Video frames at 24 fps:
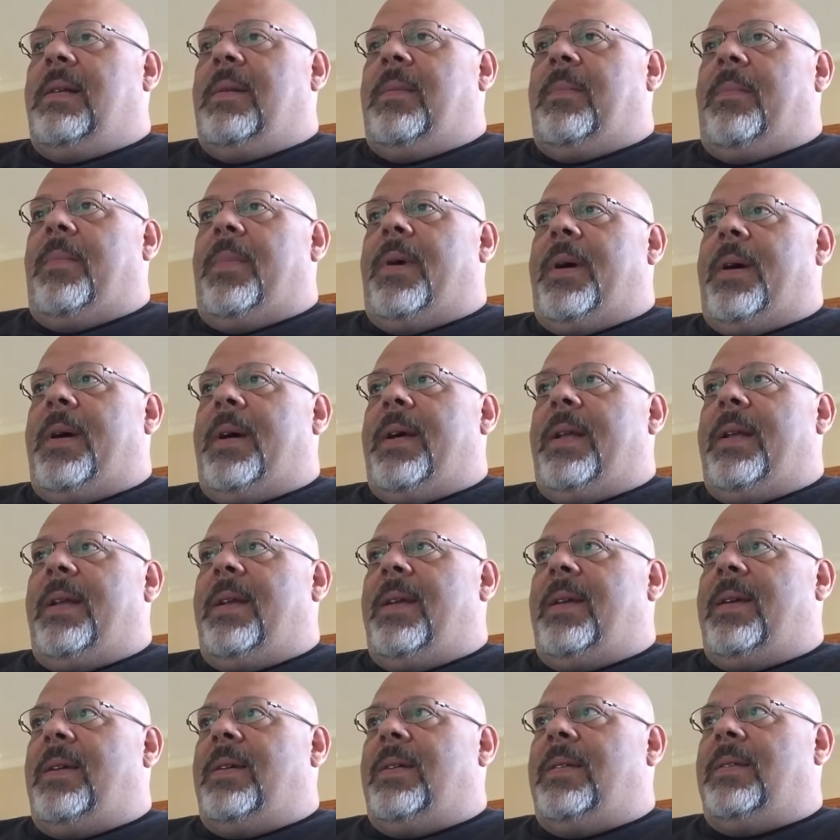but
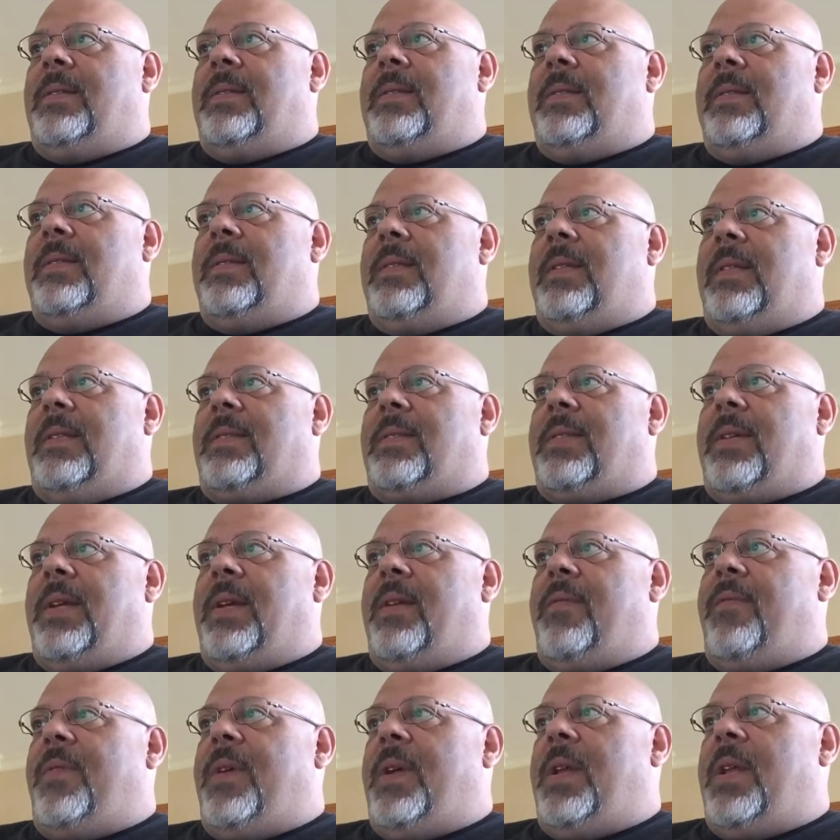had seen
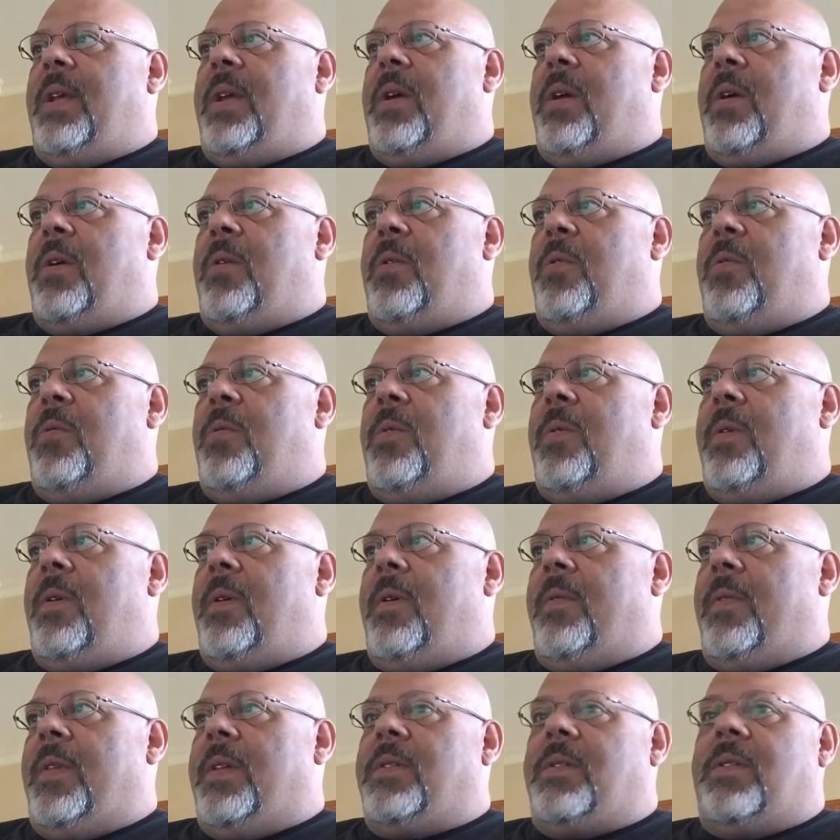a video
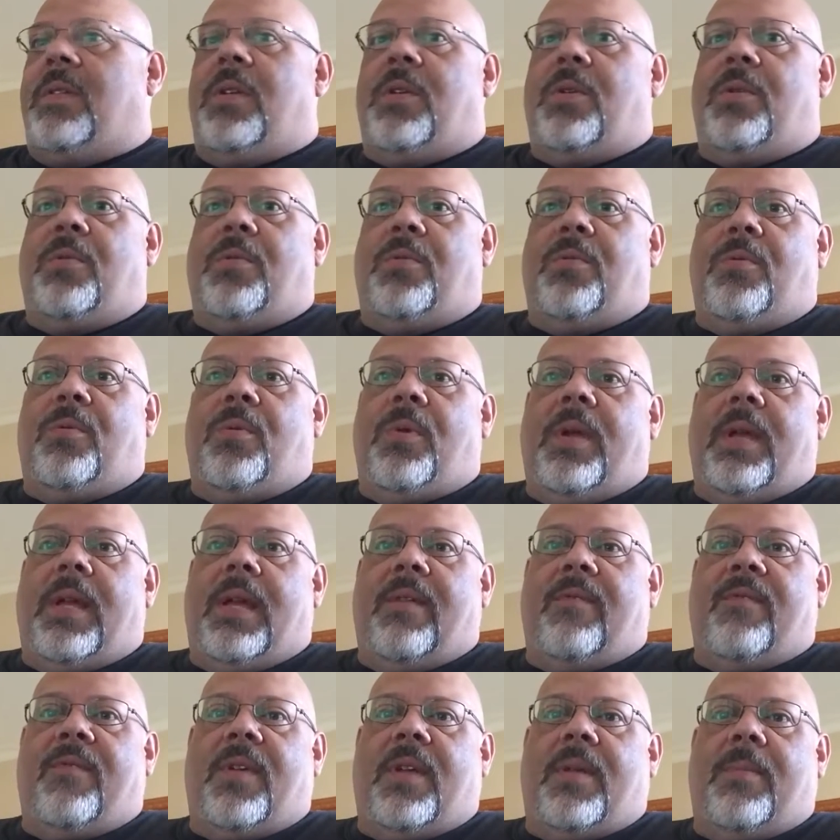on this new
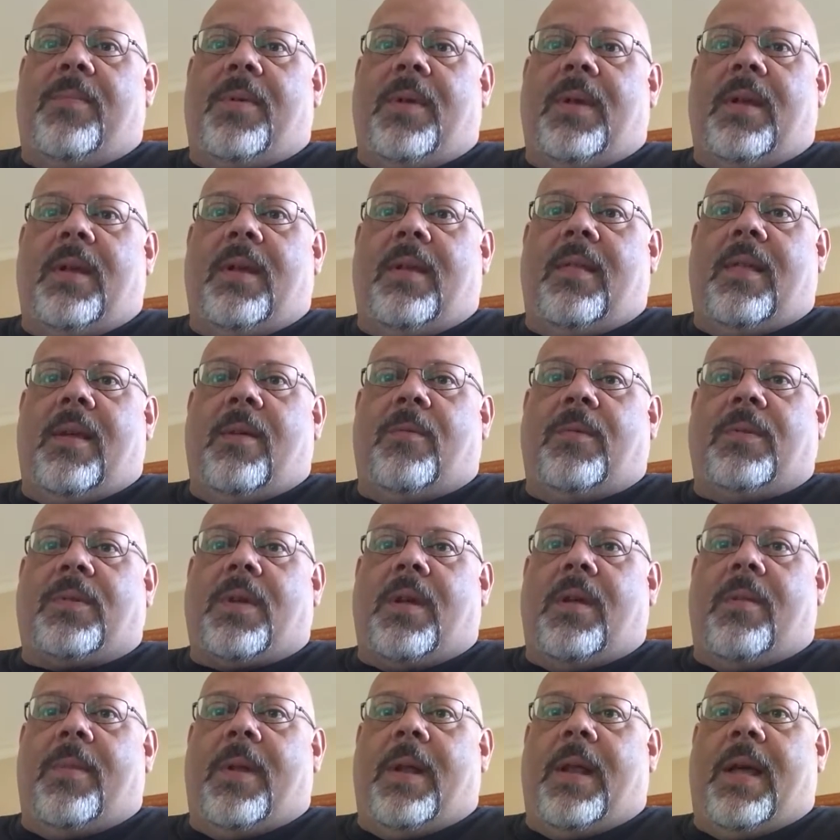MVP that was
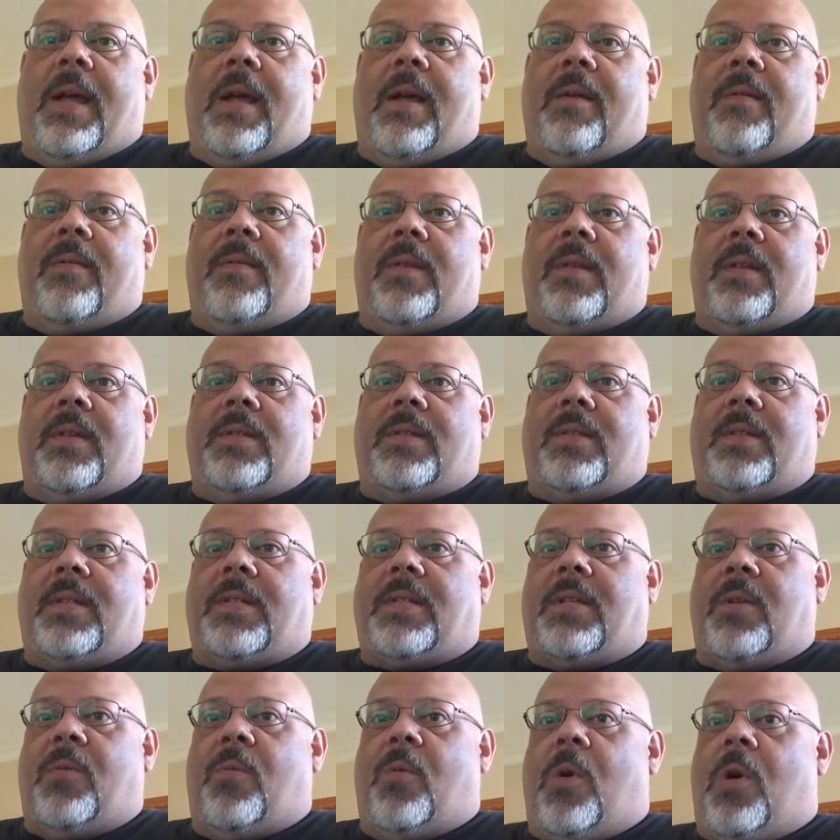coming out, the
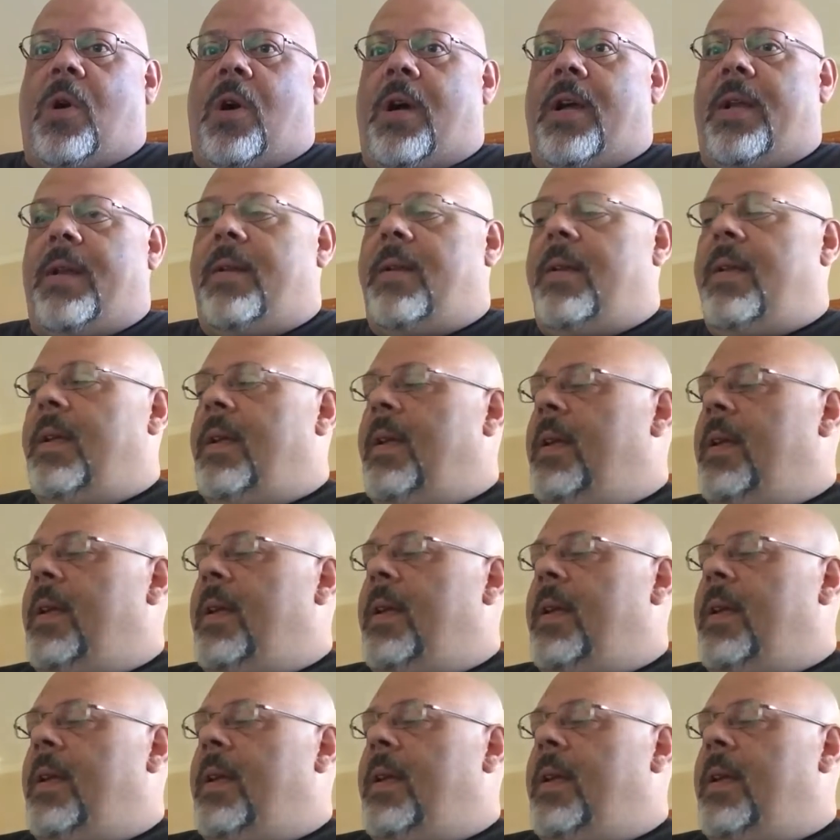60 watt,